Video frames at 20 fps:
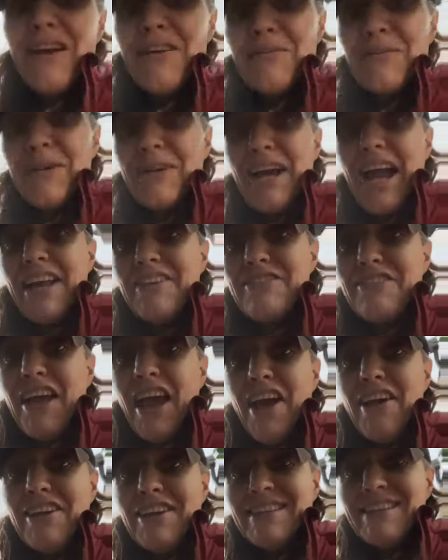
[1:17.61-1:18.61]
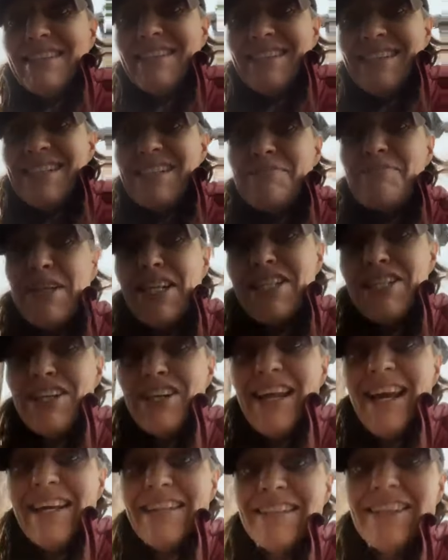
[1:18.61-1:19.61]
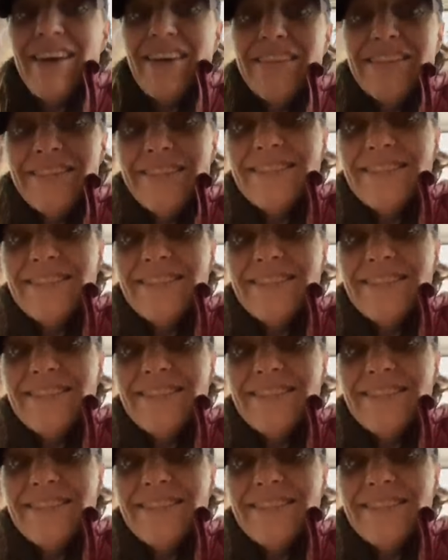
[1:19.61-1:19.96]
there, we'll get there. Speak to you later.